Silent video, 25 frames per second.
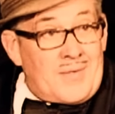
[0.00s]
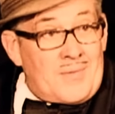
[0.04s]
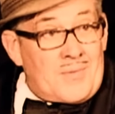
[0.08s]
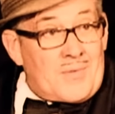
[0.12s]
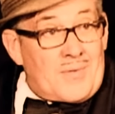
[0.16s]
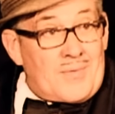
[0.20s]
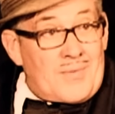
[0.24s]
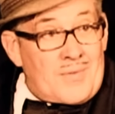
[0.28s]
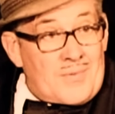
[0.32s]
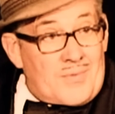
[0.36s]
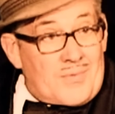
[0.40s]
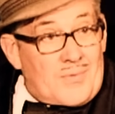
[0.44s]

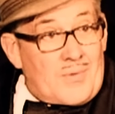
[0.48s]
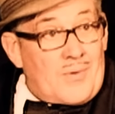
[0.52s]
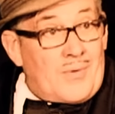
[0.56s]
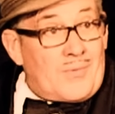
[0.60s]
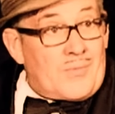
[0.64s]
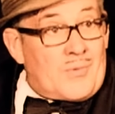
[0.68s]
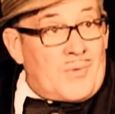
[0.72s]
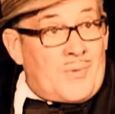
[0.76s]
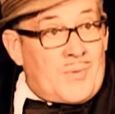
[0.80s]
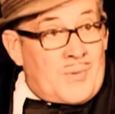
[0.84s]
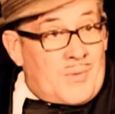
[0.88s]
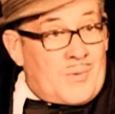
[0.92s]
into this
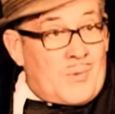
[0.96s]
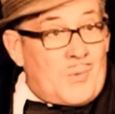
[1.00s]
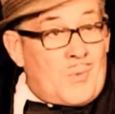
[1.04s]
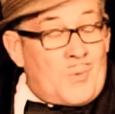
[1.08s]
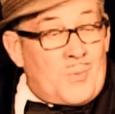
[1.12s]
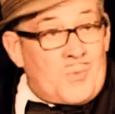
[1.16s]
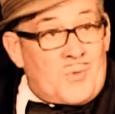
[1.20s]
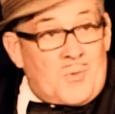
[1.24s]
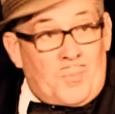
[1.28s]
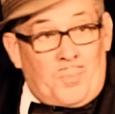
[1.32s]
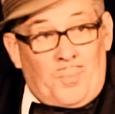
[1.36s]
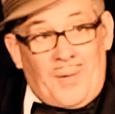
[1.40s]

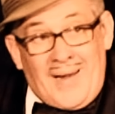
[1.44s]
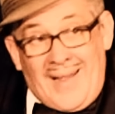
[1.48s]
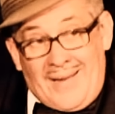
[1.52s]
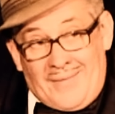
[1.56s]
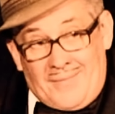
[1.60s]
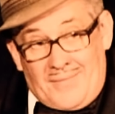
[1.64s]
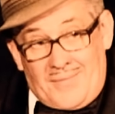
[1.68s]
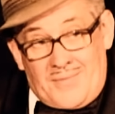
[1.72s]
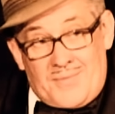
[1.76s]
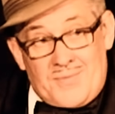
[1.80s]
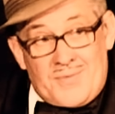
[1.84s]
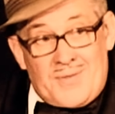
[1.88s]
huge
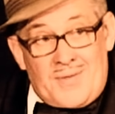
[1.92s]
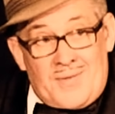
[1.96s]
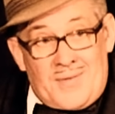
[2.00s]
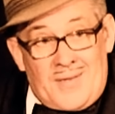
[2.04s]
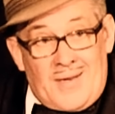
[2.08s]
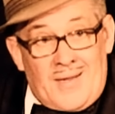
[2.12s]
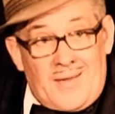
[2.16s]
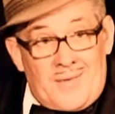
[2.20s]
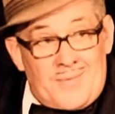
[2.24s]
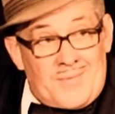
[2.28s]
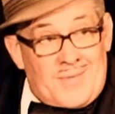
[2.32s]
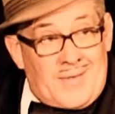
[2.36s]
plant
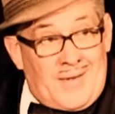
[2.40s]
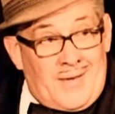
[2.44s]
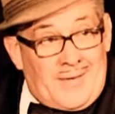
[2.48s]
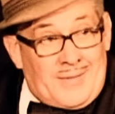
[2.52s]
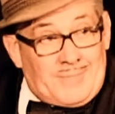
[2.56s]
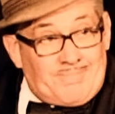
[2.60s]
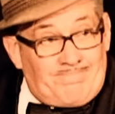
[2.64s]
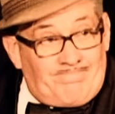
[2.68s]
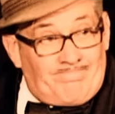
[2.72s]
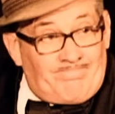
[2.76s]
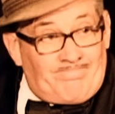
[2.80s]
sitting here tonight.